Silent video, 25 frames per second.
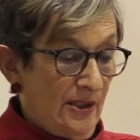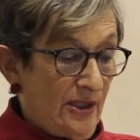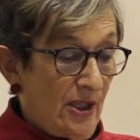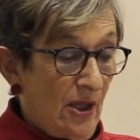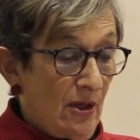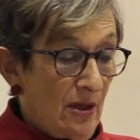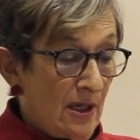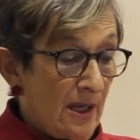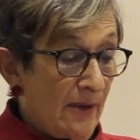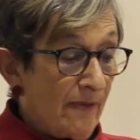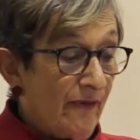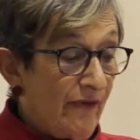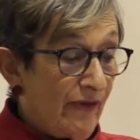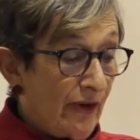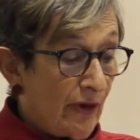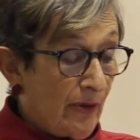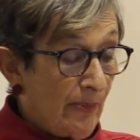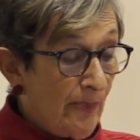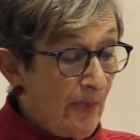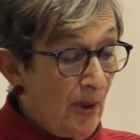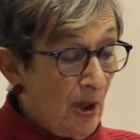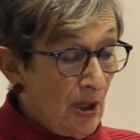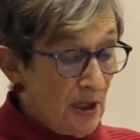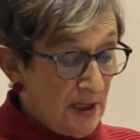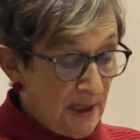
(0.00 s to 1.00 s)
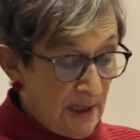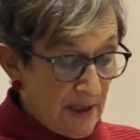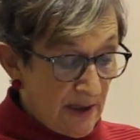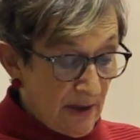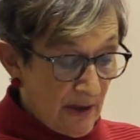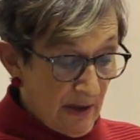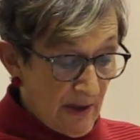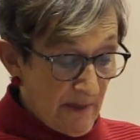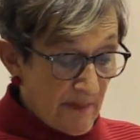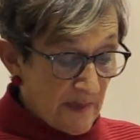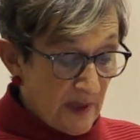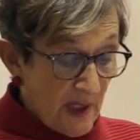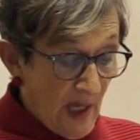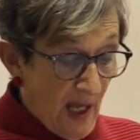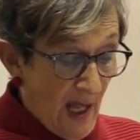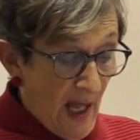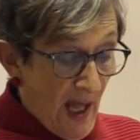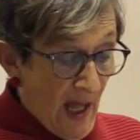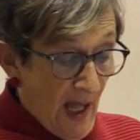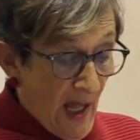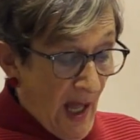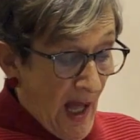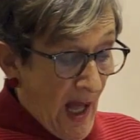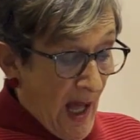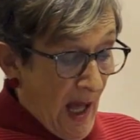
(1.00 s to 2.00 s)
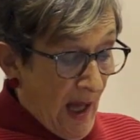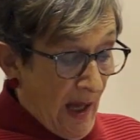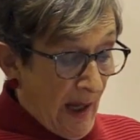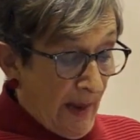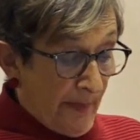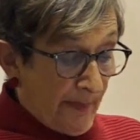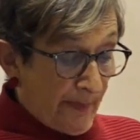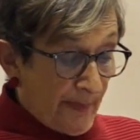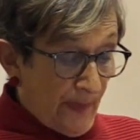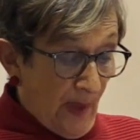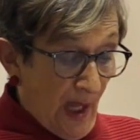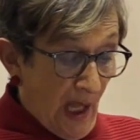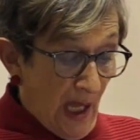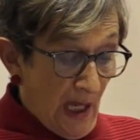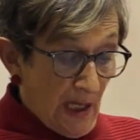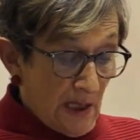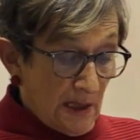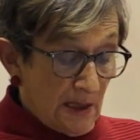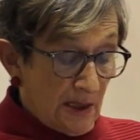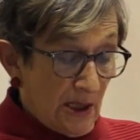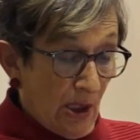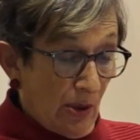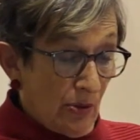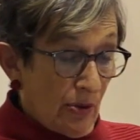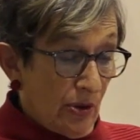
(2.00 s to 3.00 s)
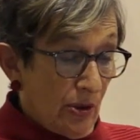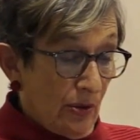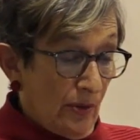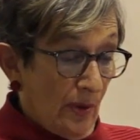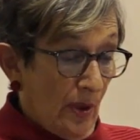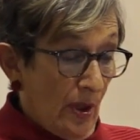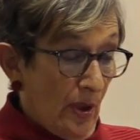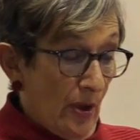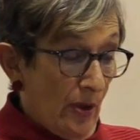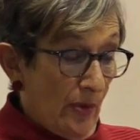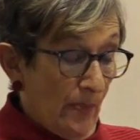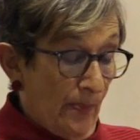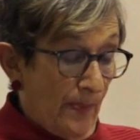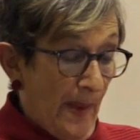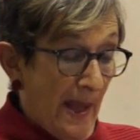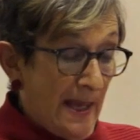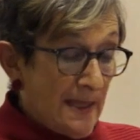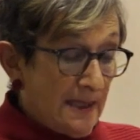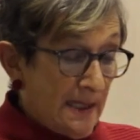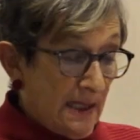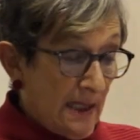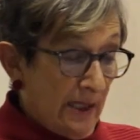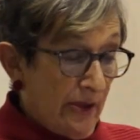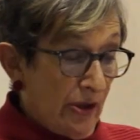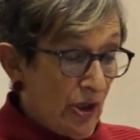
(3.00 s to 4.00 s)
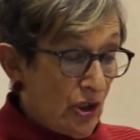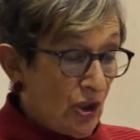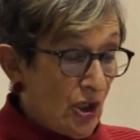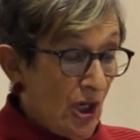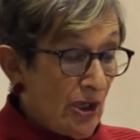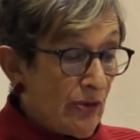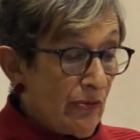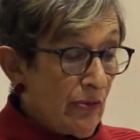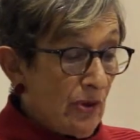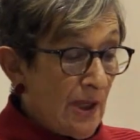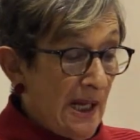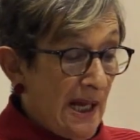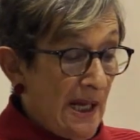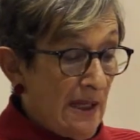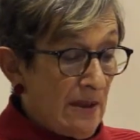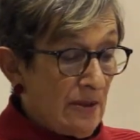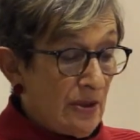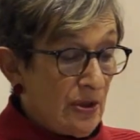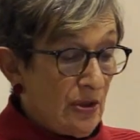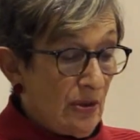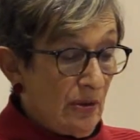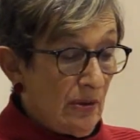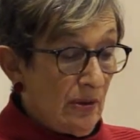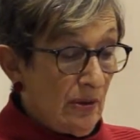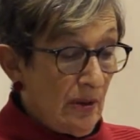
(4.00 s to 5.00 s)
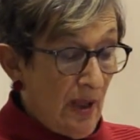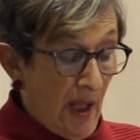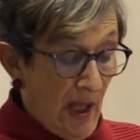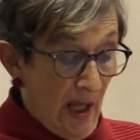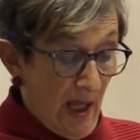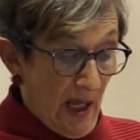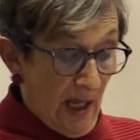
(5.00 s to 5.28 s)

certainly in foreign policy terms. So basically the General Council,